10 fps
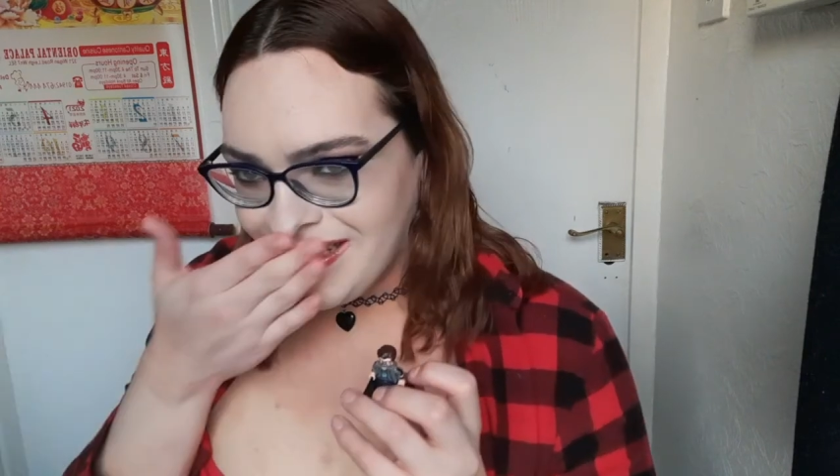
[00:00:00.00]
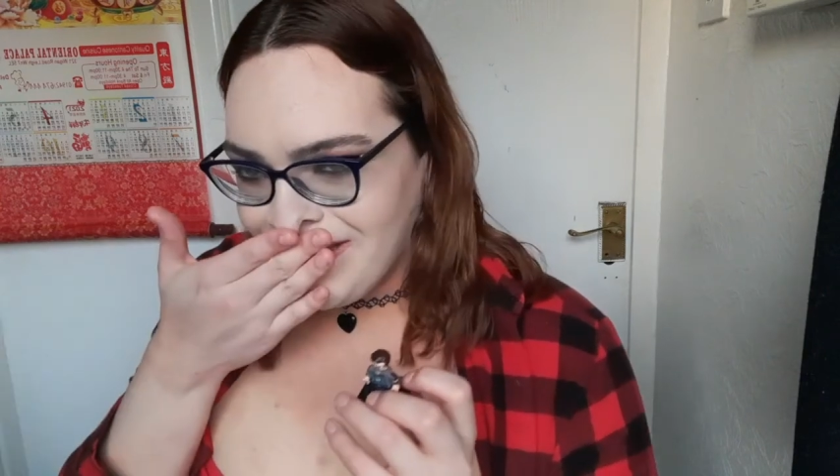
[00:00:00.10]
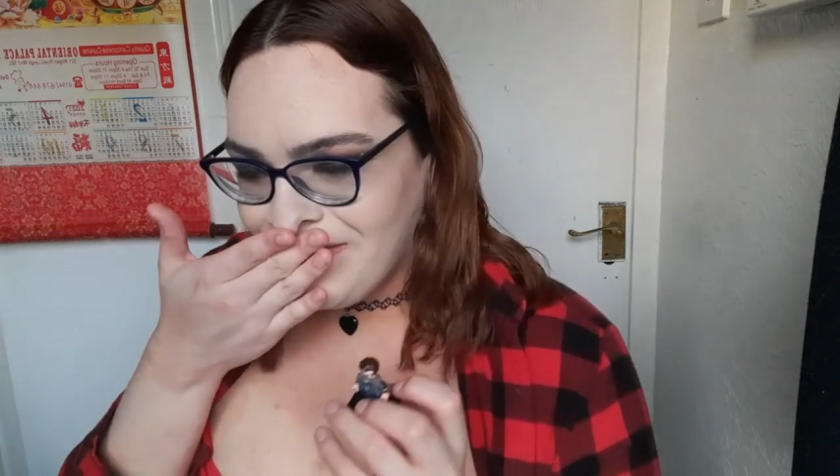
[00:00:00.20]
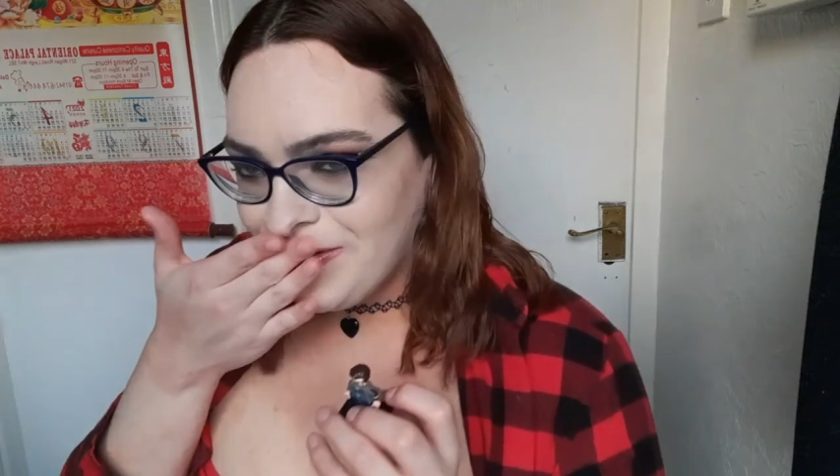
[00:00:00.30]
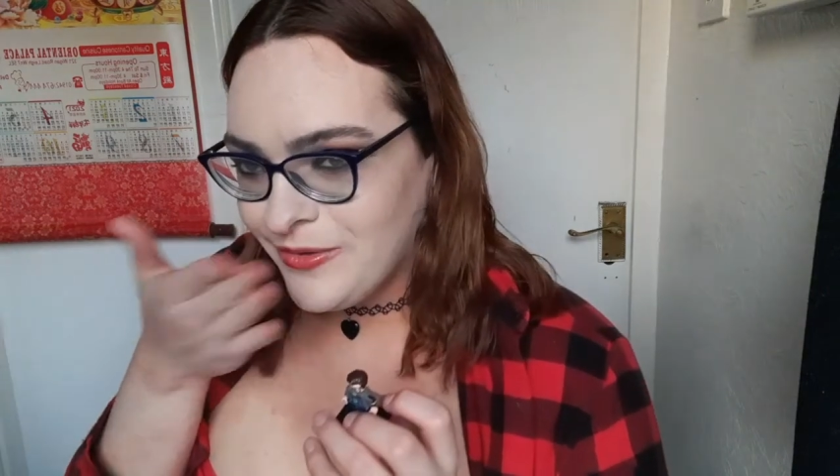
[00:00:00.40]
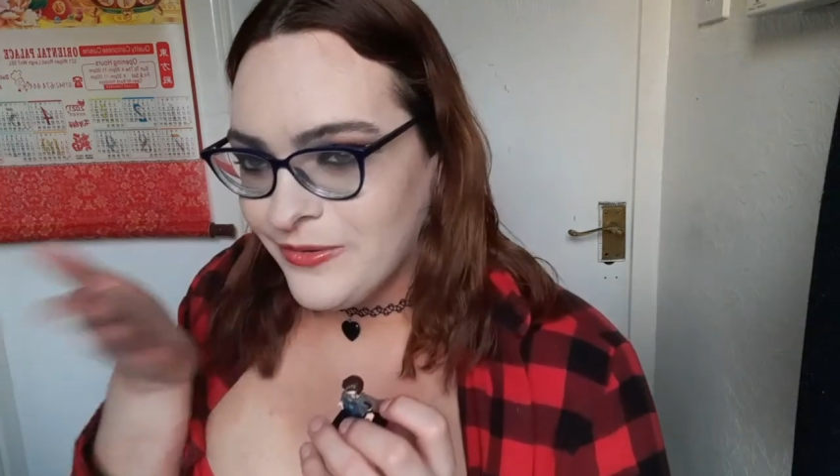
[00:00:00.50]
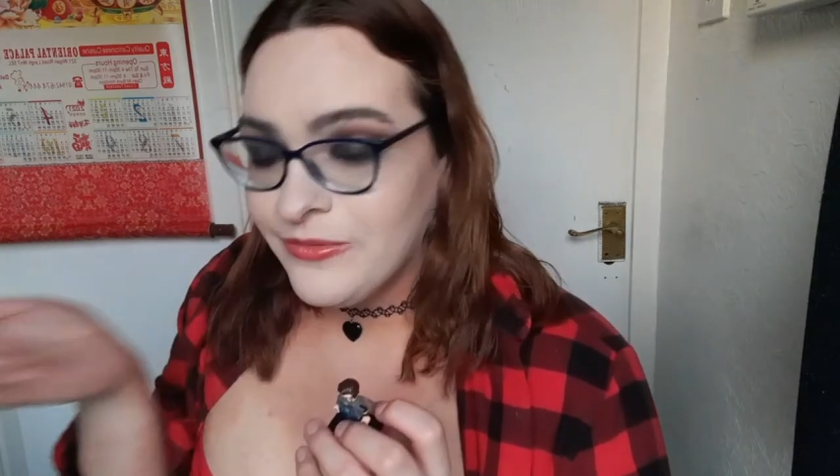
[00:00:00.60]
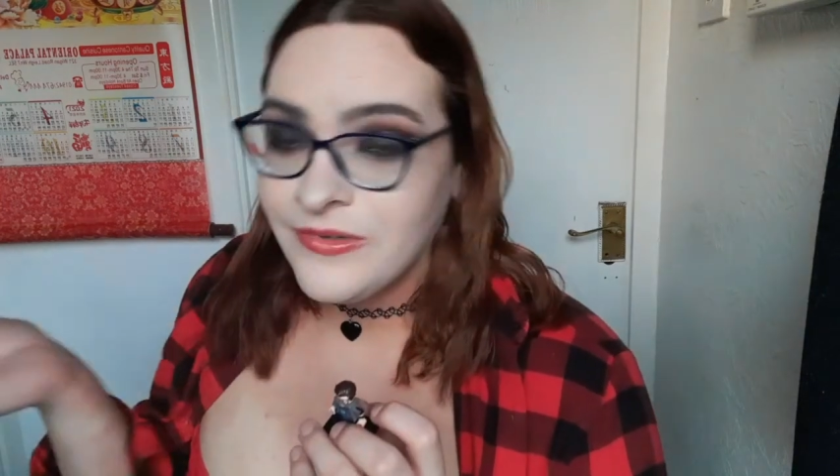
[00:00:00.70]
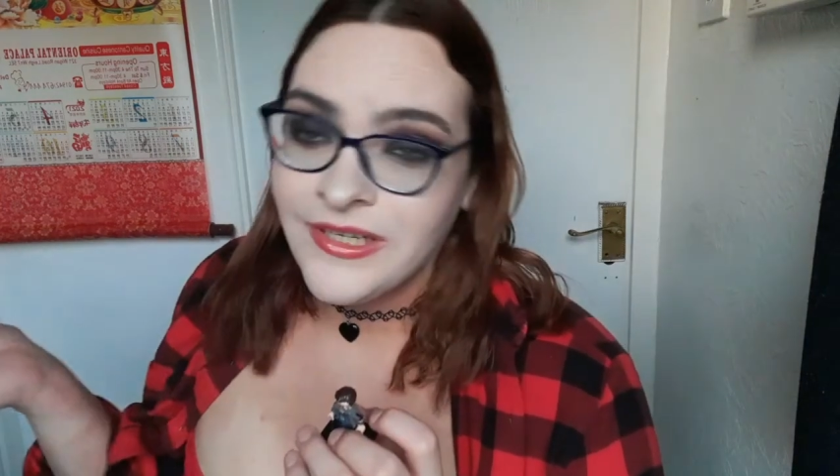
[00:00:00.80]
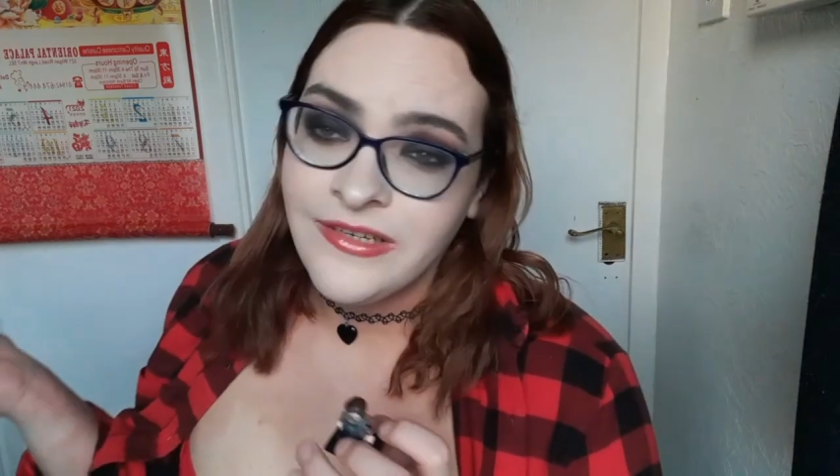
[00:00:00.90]
If
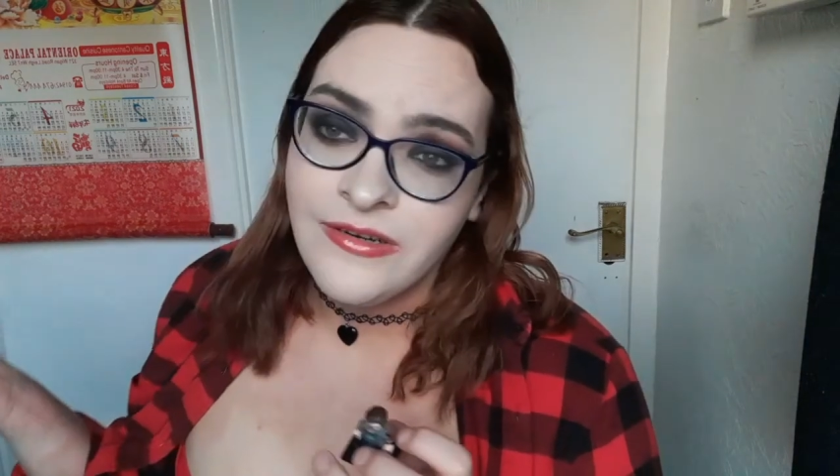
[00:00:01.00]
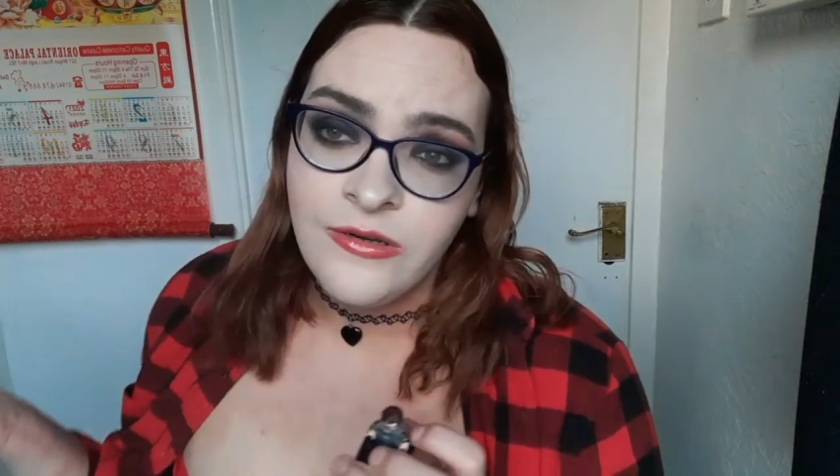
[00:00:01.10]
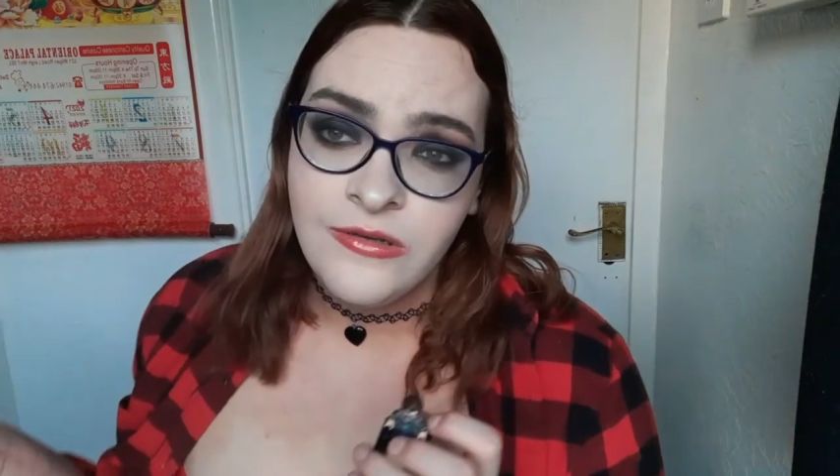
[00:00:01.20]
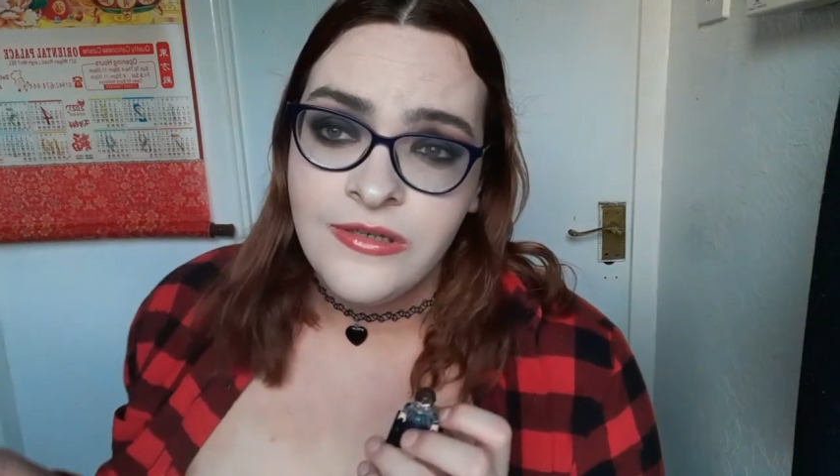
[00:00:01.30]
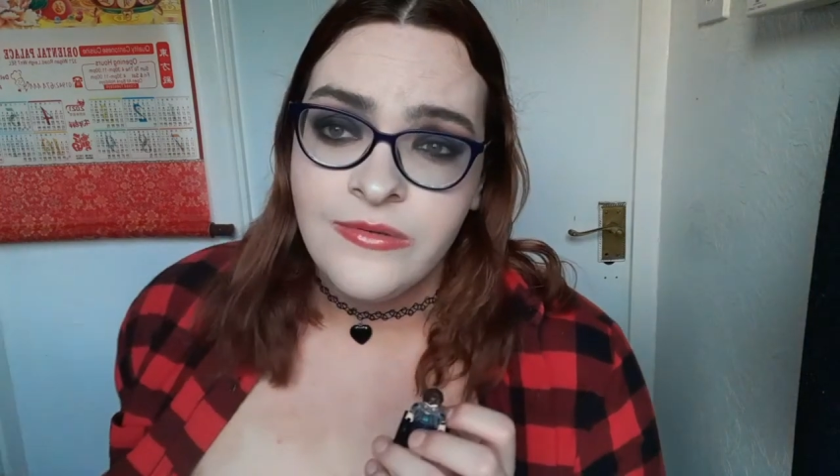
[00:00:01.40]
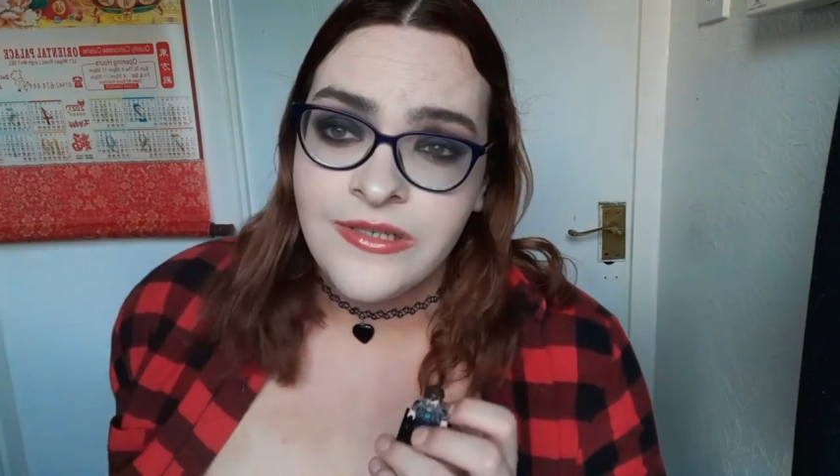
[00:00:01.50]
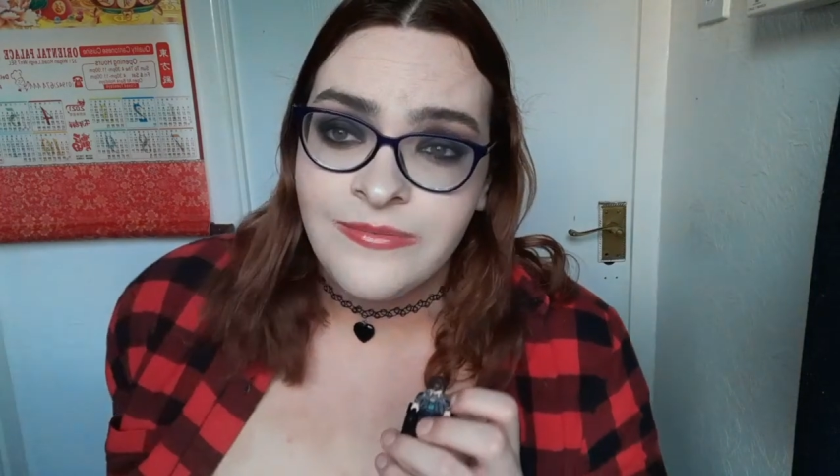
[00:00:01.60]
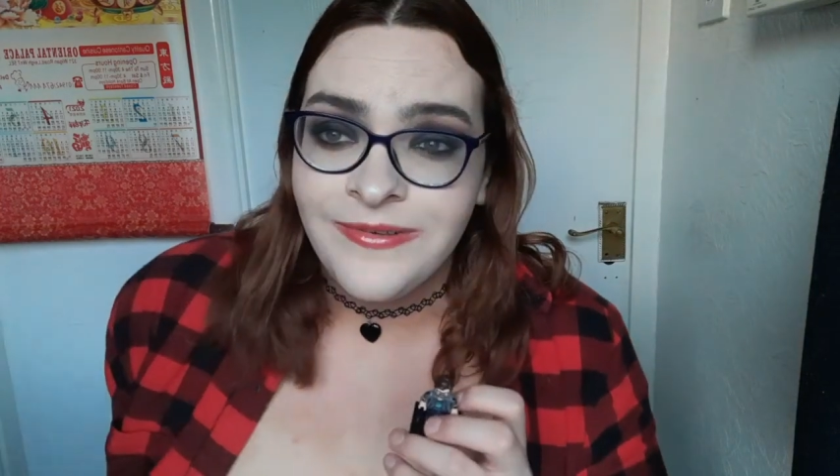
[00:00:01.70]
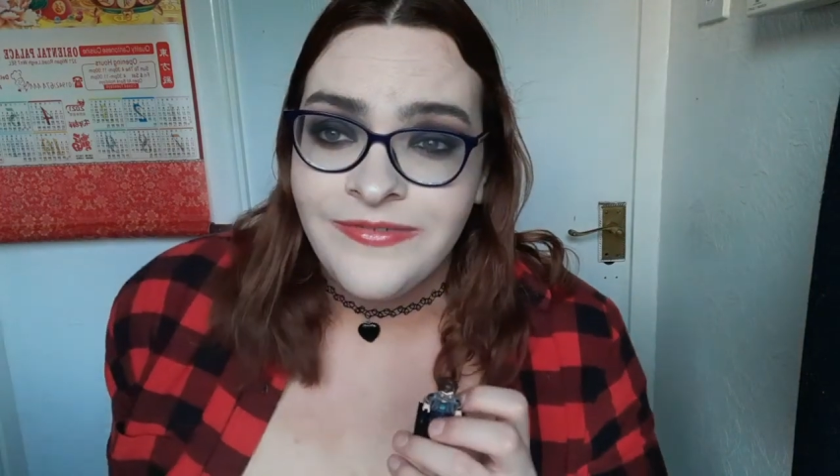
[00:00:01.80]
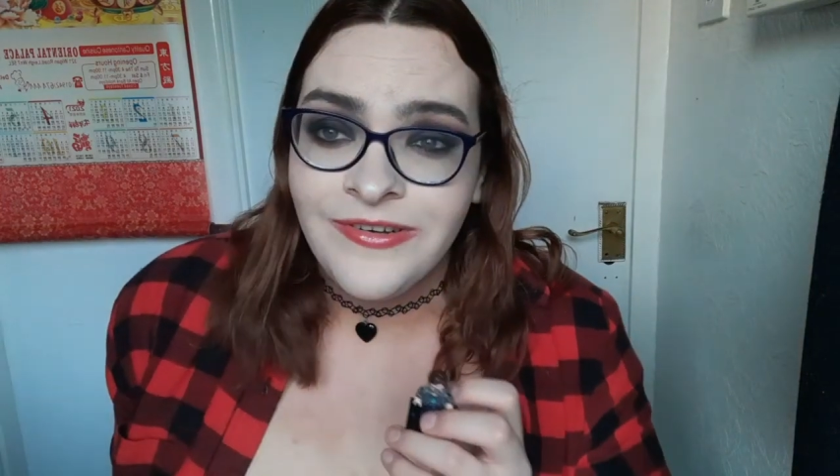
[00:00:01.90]
you didn't know who he was
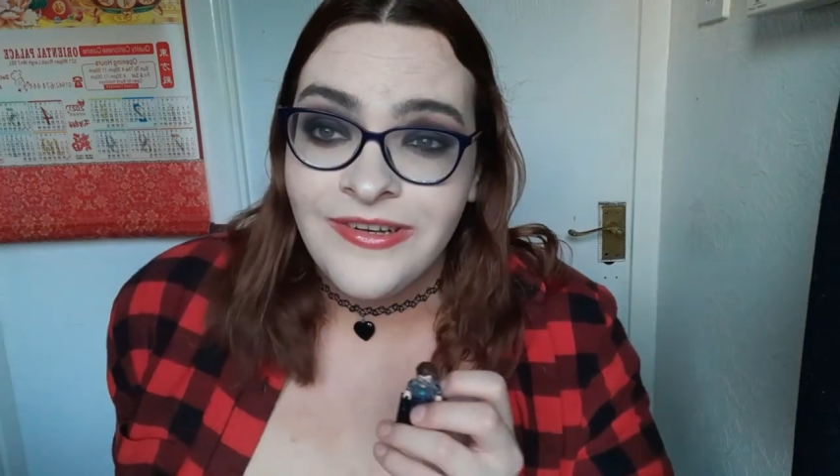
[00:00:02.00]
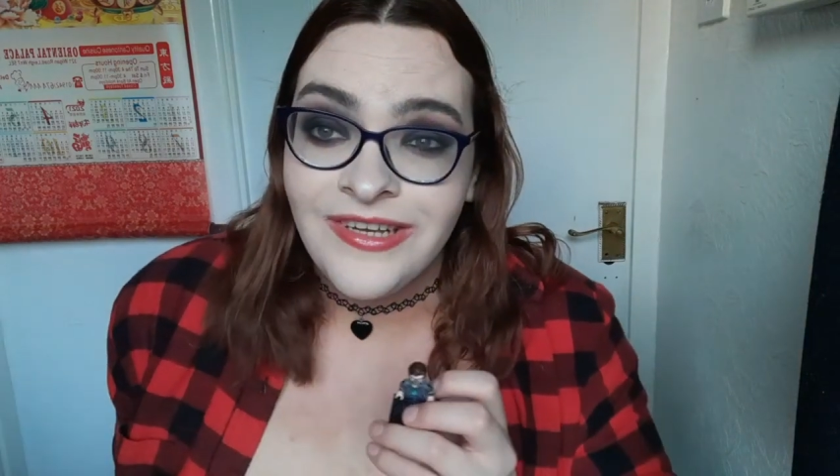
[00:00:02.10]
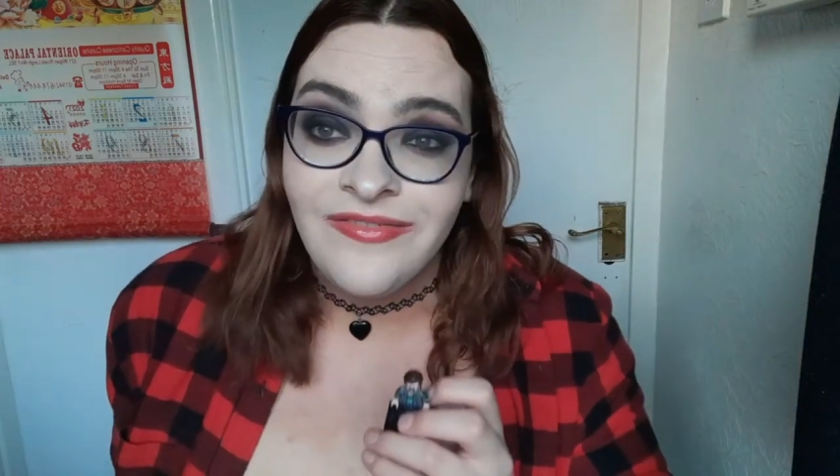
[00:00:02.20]
before,